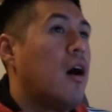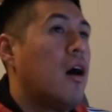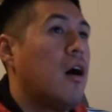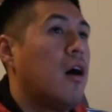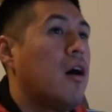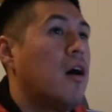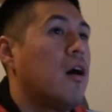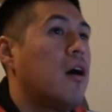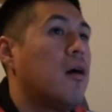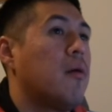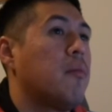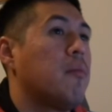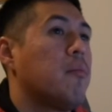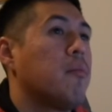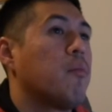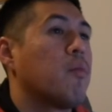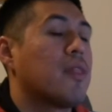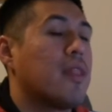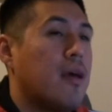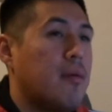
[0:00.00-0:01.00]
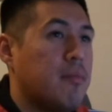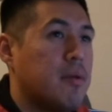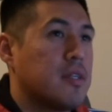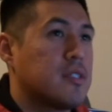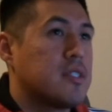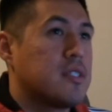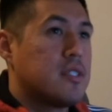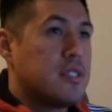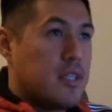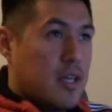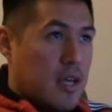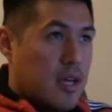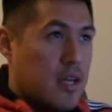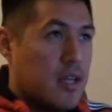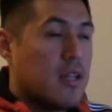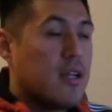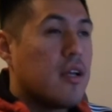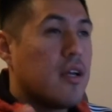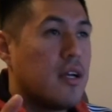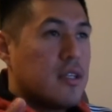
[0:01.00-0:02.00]
With that being
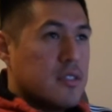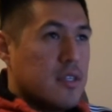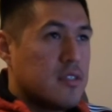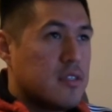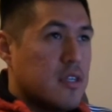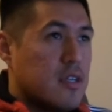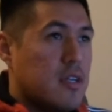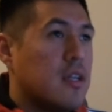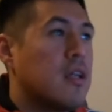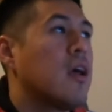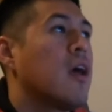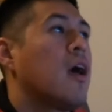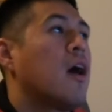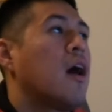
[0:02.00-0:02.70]
said, as I said,